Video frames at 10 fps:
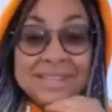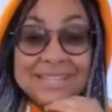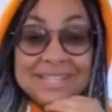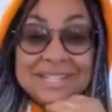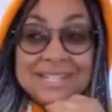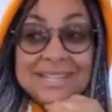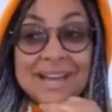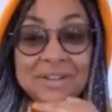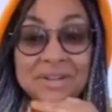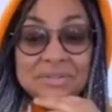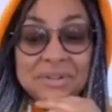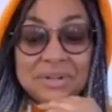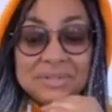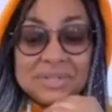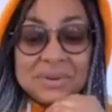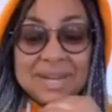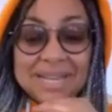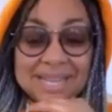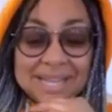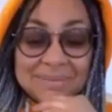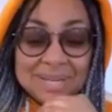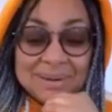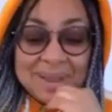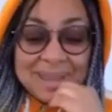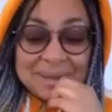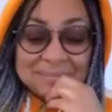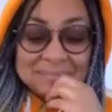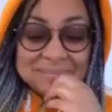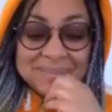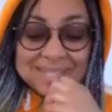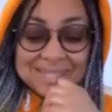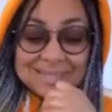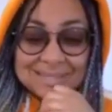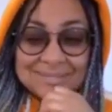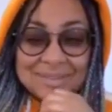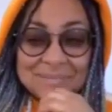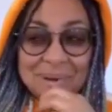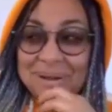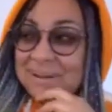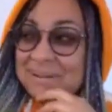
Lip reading: is shut down. No phones, no anything, and we go ham. That sounds like a fun party to